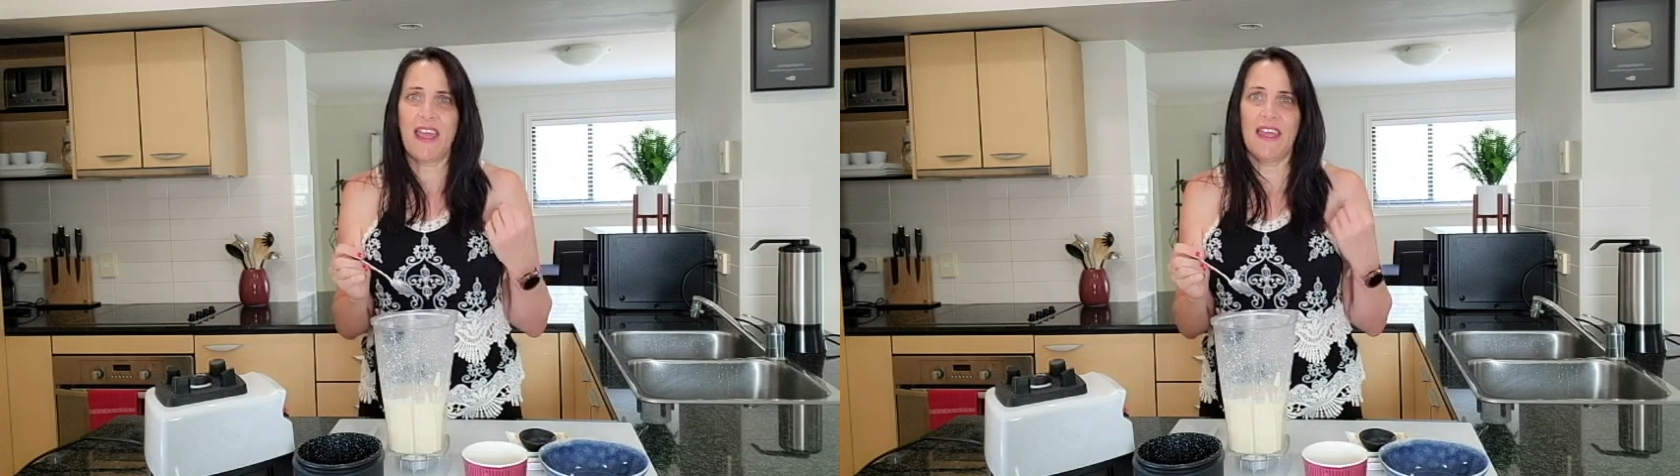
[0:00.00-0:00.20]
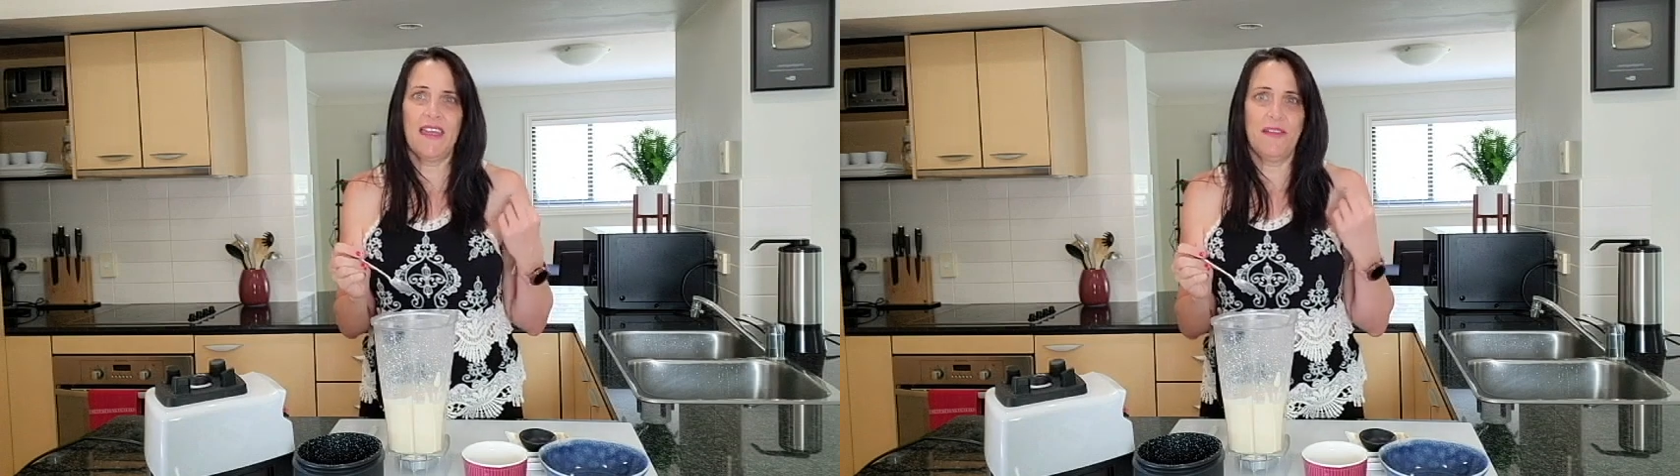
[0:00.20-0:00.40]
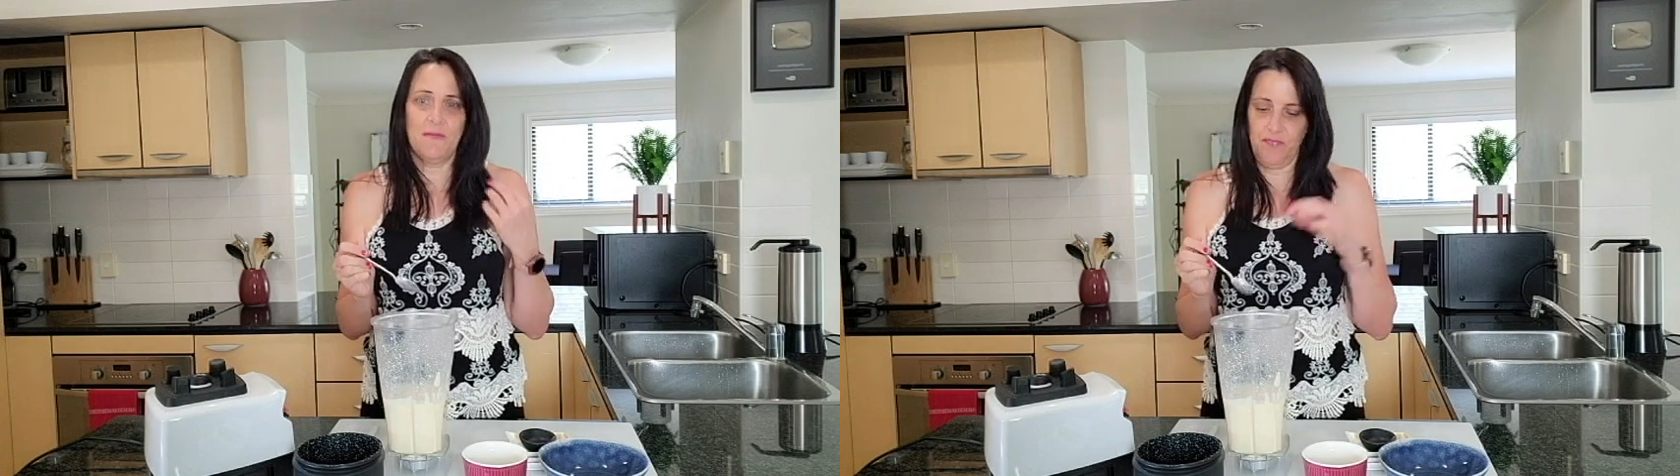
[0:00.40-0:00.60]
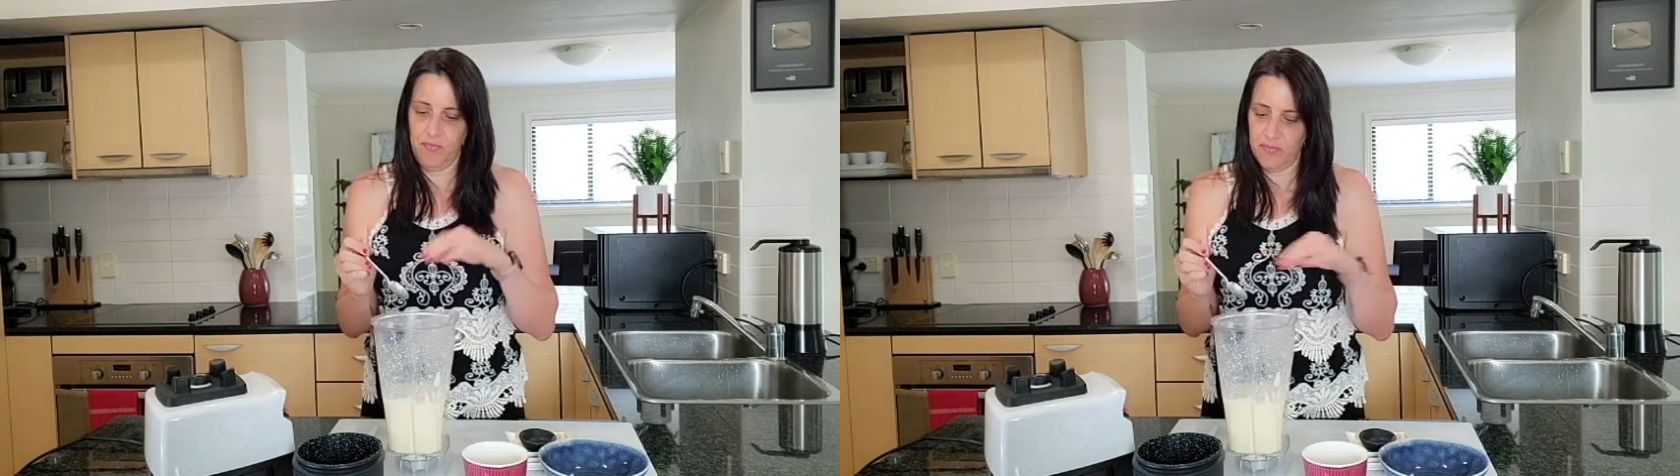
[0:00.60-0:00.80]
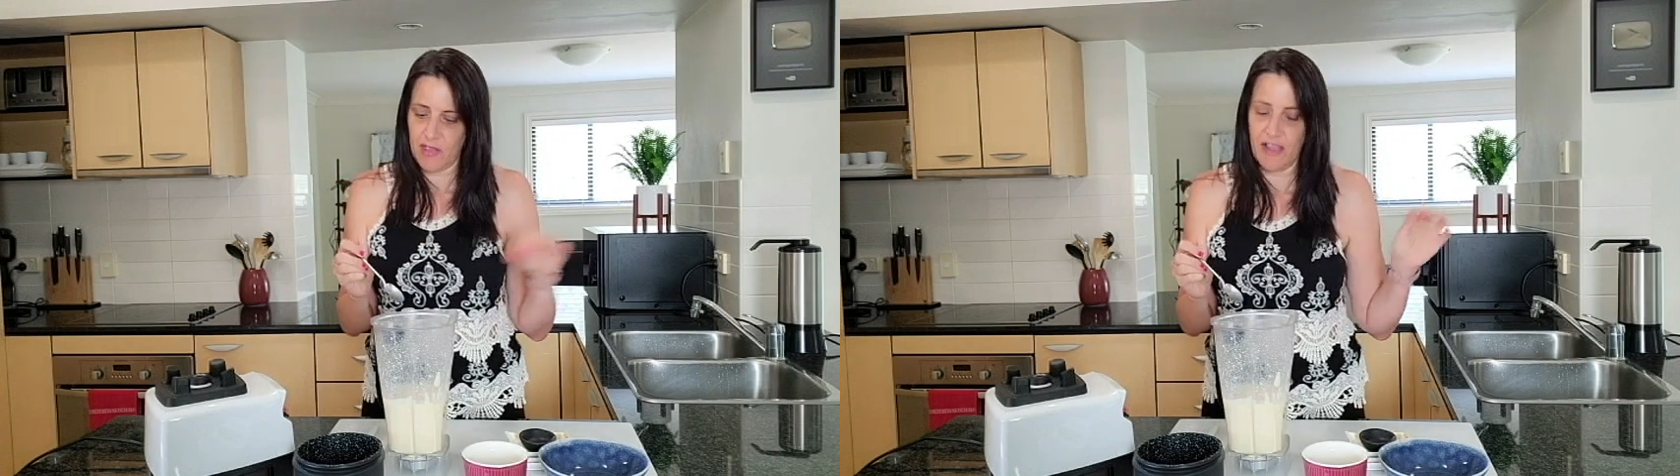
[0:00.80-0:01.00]
And
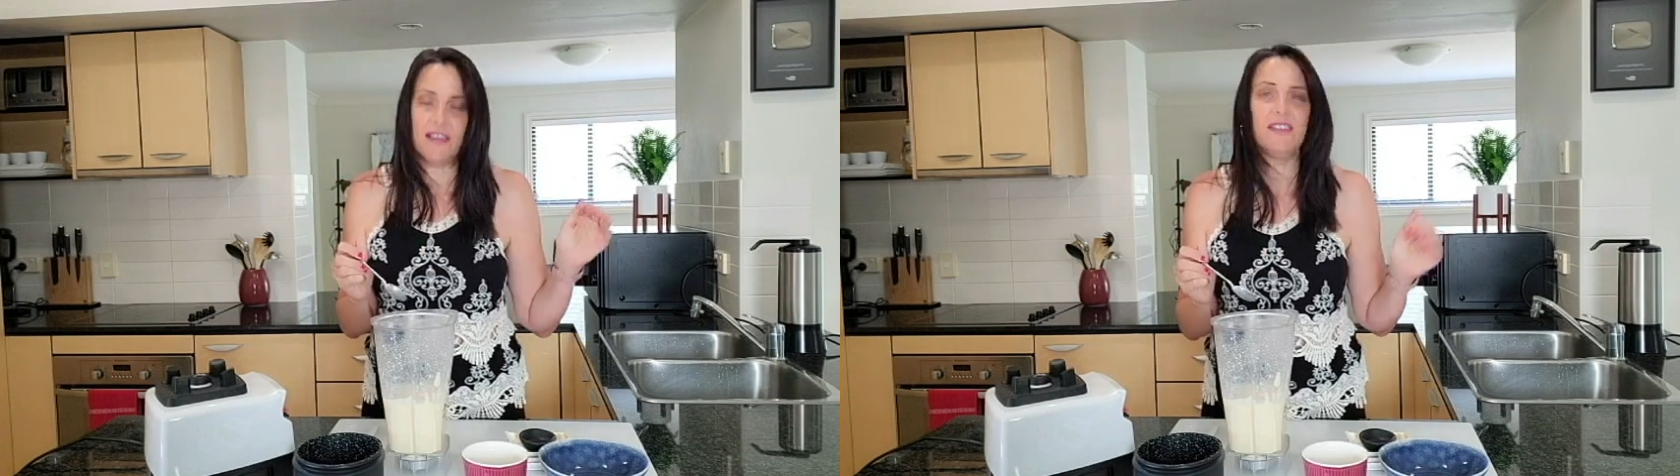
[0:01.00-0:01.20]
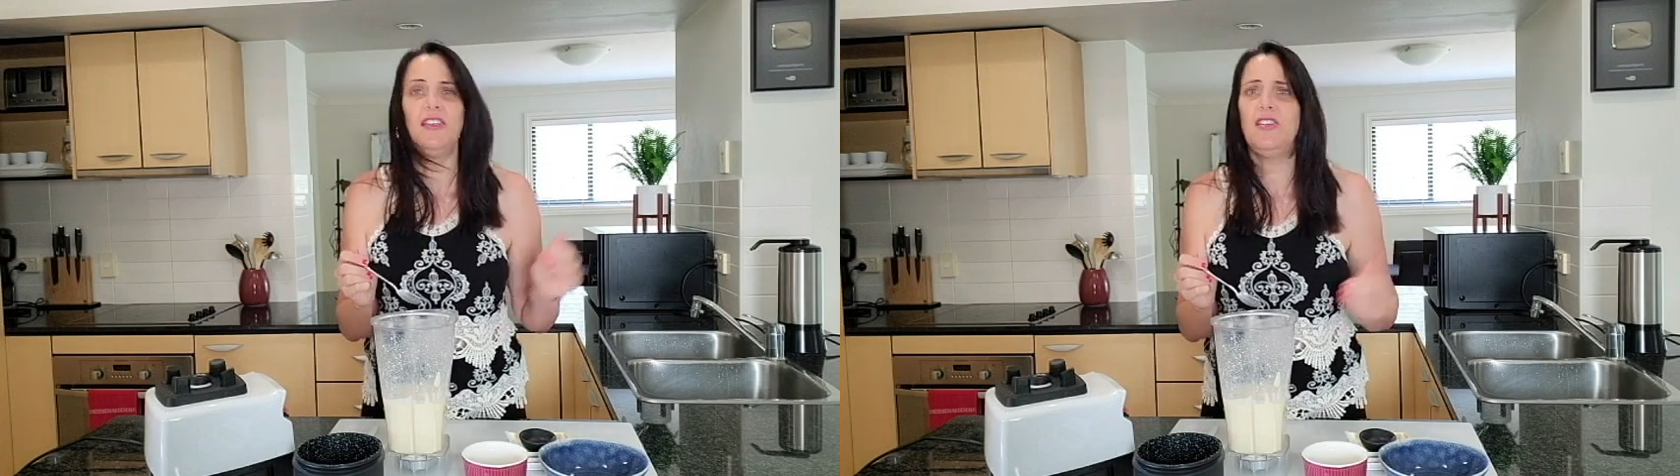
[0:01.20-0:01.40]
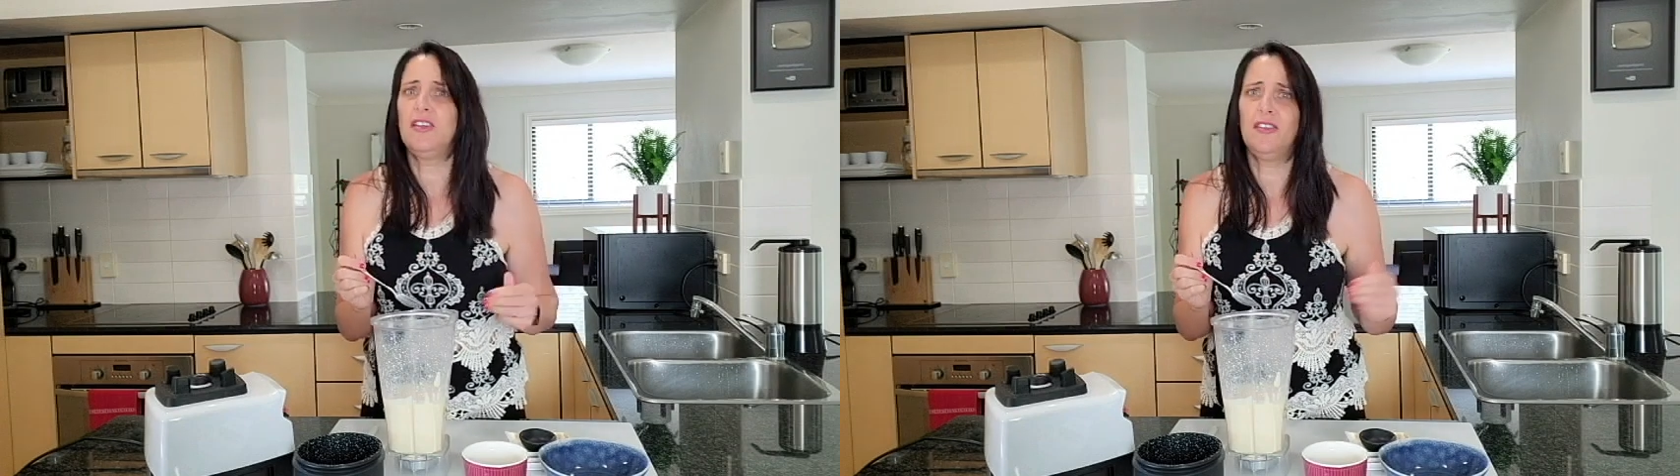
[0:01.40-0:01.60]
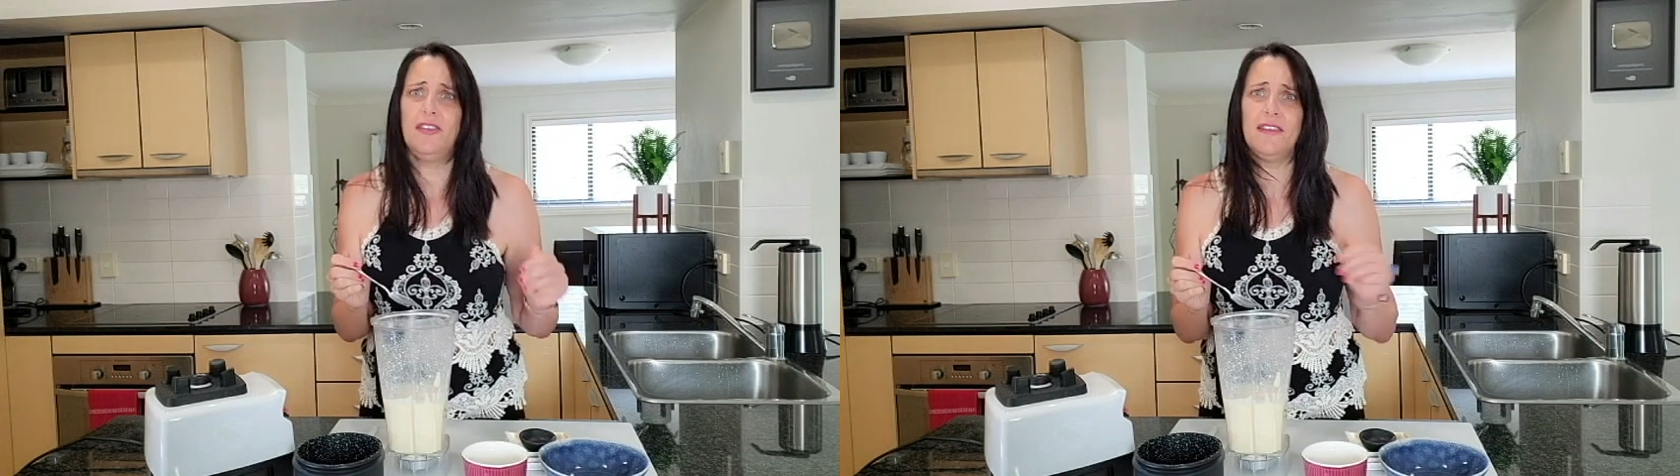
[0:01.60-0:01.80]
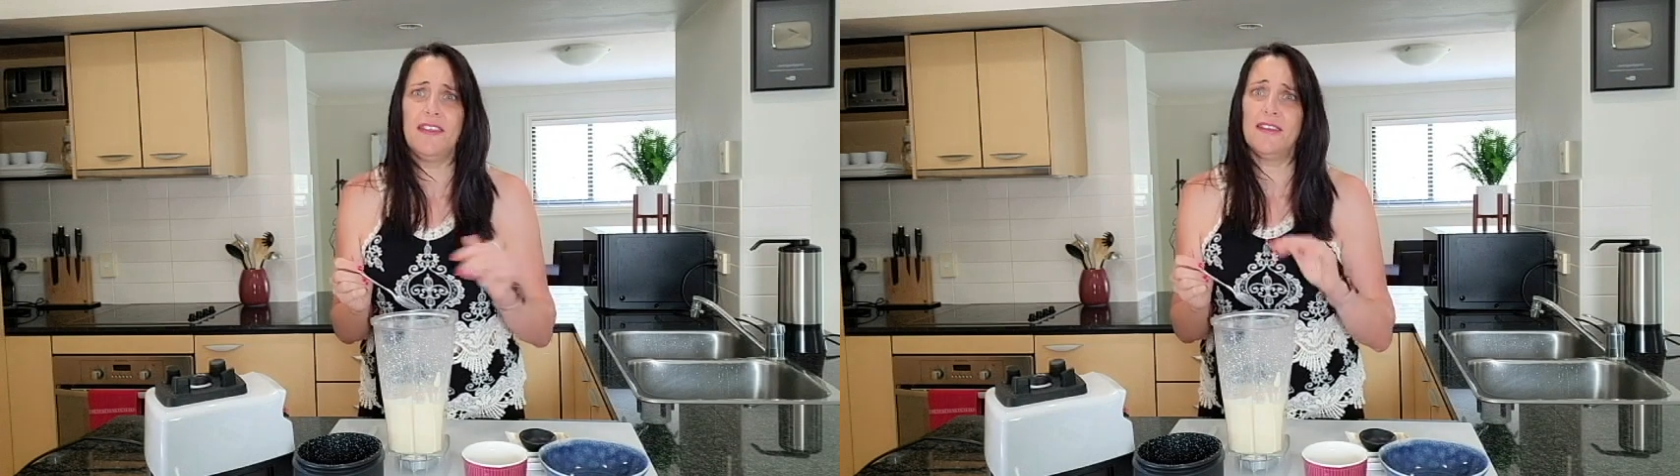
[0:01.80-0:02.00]
like I said, you can
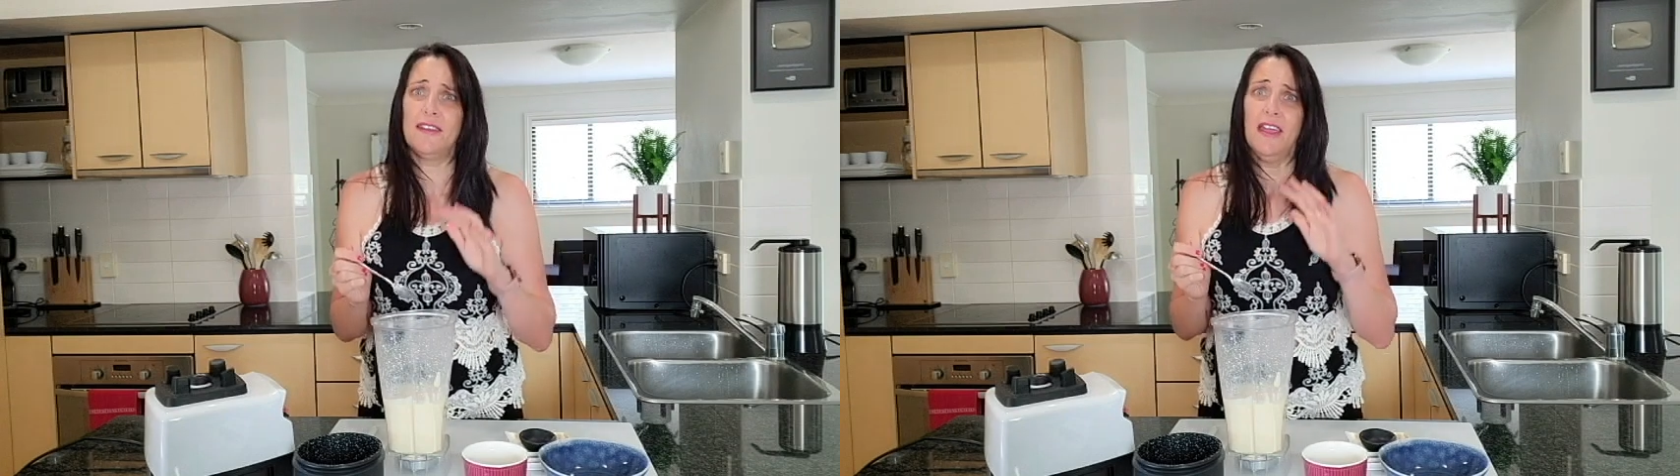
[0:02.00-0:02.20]
use this